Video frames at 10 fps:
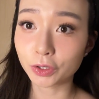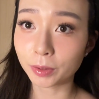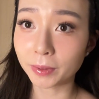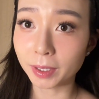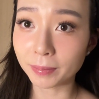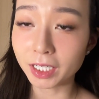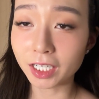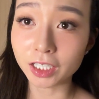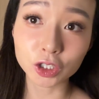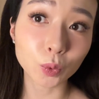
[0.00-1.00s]
So the pigment
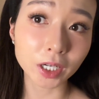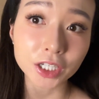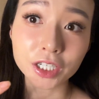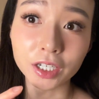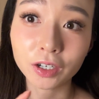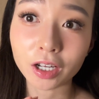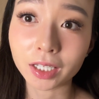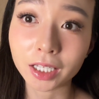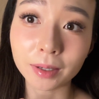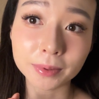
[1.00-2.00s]
is quite sheer on
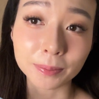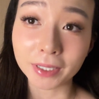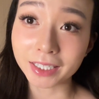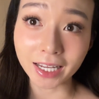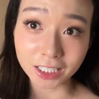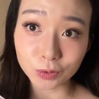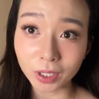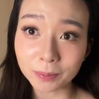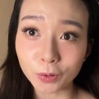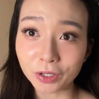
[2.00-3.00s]
the lips, but that is what
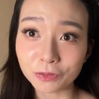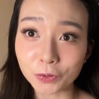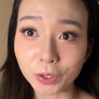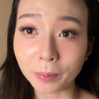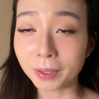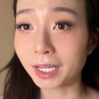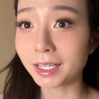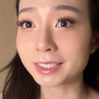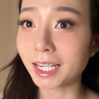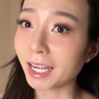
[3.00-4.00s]
I'm going for
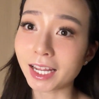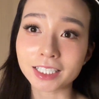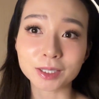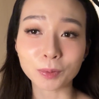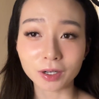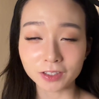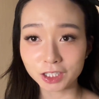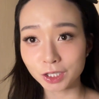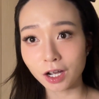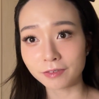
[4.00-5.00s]
because again, it's more of a
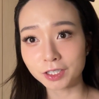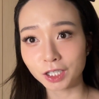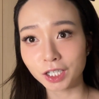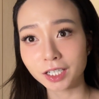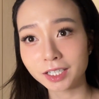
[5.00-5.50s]
soft look.